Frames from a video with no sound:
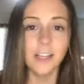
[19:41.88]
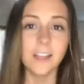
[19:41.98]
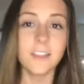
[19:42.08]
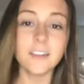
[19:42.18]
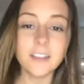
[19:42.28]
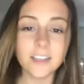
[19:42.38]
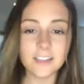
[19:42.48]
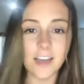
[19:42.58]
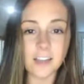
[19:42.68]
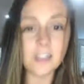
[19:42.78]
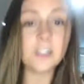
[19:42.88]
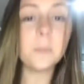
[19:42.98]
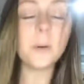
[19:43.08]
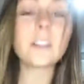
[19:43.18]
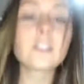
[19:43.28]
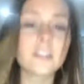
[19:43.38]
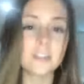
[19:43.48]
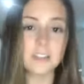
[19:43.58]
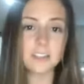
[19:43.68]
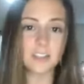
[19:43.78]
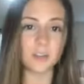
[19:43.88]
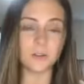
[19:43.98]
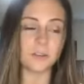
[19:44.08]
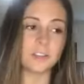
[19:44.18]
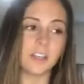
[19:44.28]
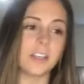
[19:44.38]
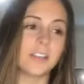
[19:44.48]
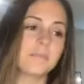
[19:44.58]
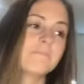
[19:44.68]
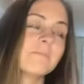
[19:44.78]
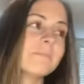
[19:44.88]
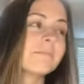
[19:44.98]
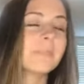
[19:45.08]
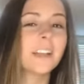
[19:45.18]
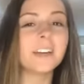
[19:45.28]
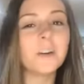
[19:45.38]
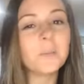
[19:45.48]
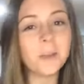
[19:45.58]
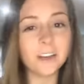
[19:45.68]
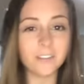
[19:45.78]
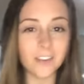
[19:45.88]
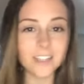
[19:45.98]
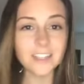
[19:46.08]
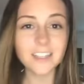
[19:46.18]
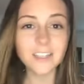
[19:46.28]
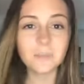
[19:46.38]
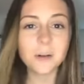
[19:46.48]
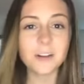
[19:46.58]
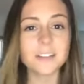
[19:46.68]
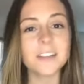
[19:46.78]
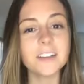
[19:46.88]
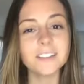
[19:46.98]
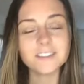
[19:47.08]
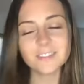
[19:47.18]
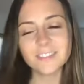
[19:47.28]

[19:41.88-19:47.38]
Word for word: that leads that group and it's just this huge like I don't know, manifesting positive